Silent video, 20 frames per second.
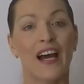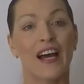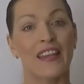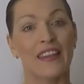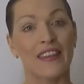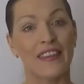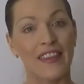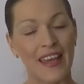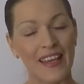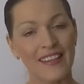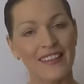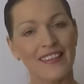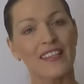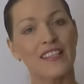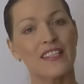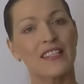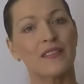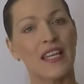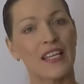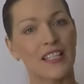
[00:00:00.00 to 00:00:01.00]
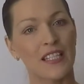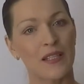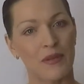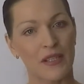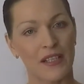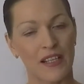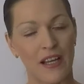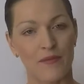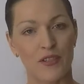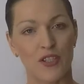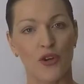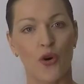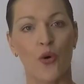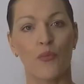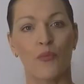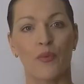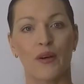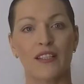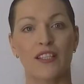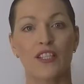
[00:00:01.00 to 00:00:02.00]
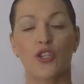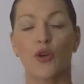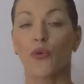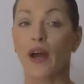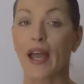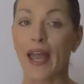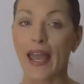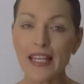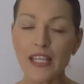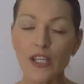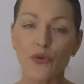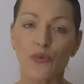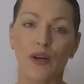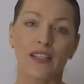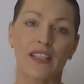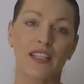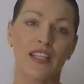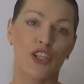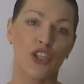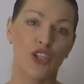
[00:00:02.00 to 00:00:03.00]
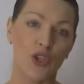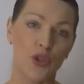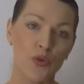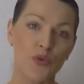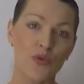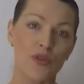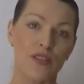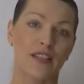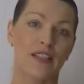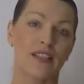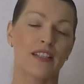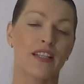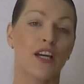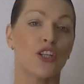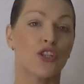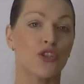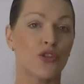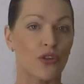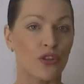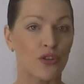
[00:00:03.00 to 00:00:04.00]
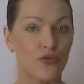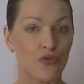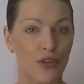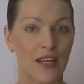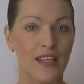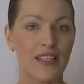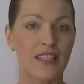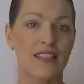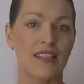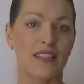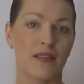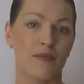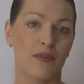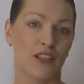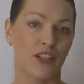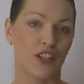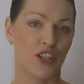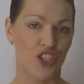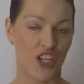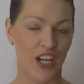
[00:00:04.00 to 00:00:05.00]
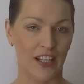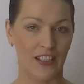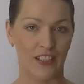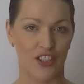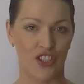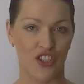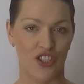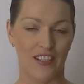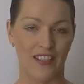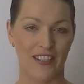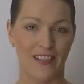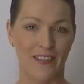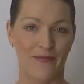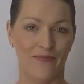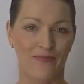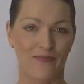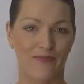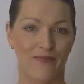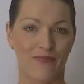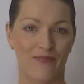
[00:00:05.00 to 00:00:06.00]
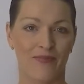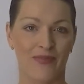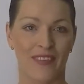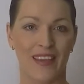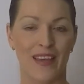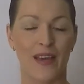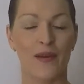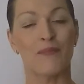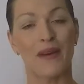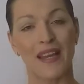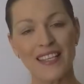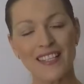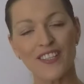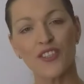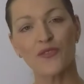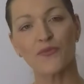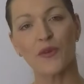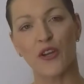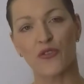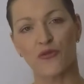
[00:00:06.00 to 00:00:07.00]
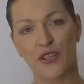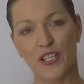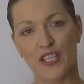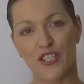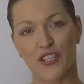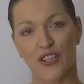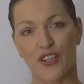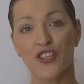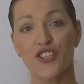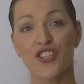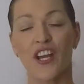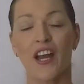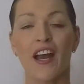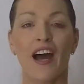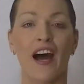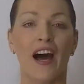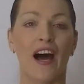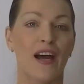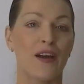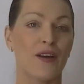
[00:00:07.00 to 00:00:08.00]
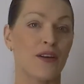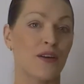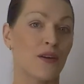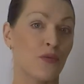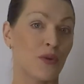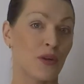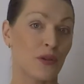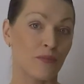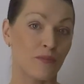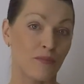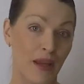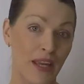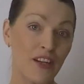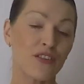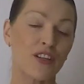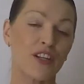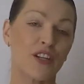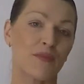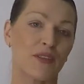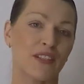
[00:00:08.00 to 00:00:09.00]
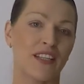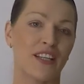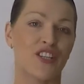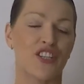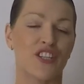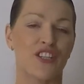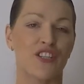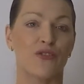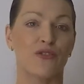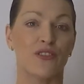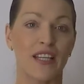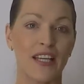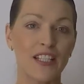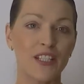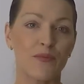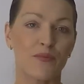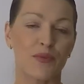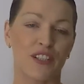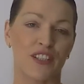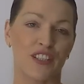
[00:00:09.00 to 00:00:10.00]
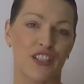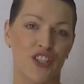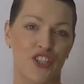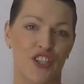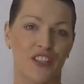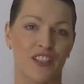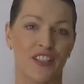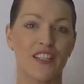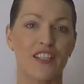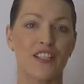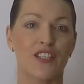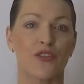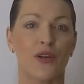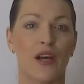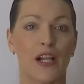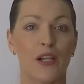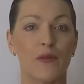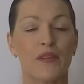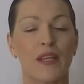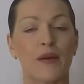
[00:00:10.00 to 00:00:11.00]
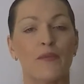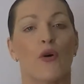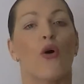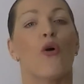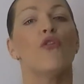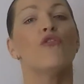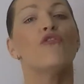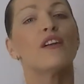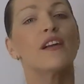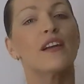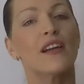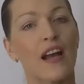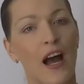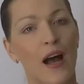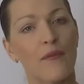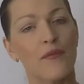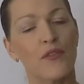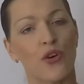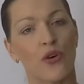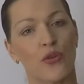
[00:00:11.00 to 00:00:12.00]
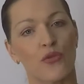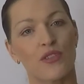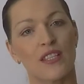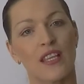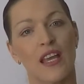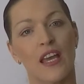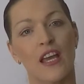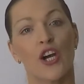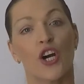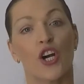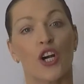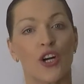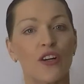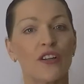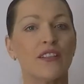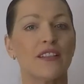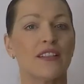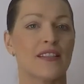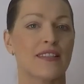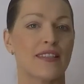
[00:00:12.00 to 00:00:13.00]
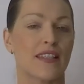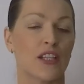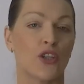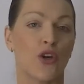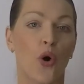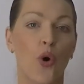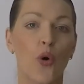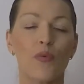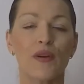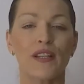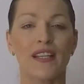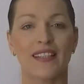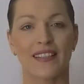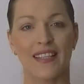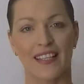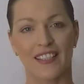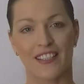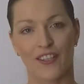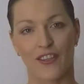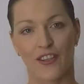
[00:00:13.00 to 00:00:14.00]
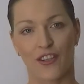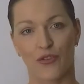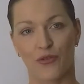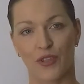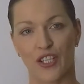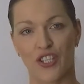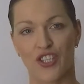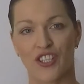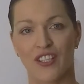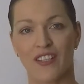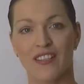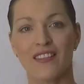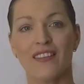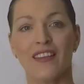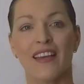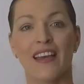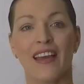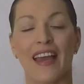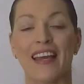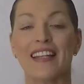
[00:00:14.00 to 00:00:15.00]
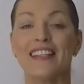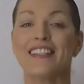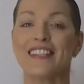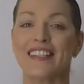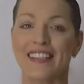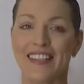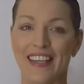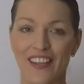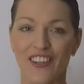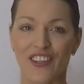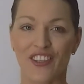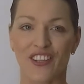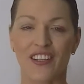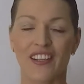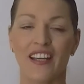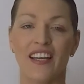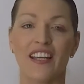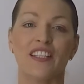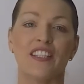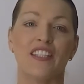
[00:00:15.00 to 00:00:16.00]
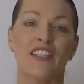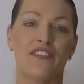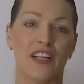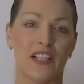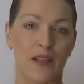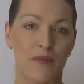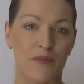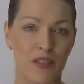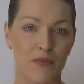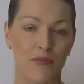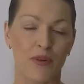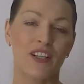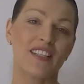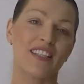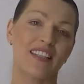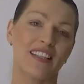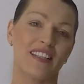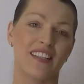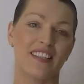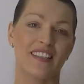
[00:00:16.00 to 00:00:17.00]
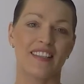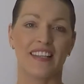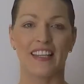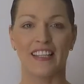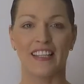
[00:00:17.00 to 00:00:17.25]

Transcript: Then this data becomes open, so anyone can use it to address similar challenges. Based on my research, I will make recommendations to data practitioners to help them overcome those hurdles in opening data in the region and together develop smart cities in